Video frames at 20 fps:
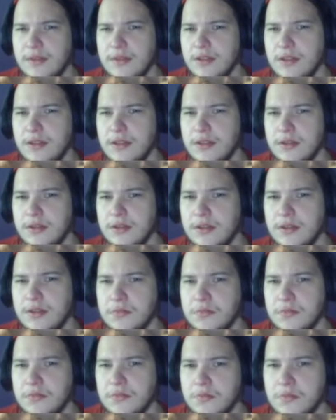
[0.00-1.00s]

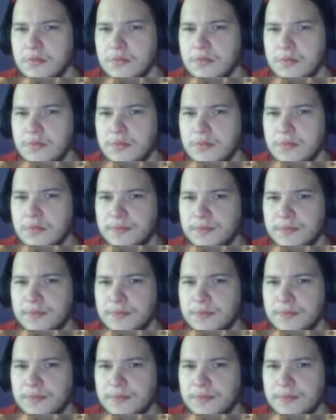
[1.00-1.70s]
Nothing is said.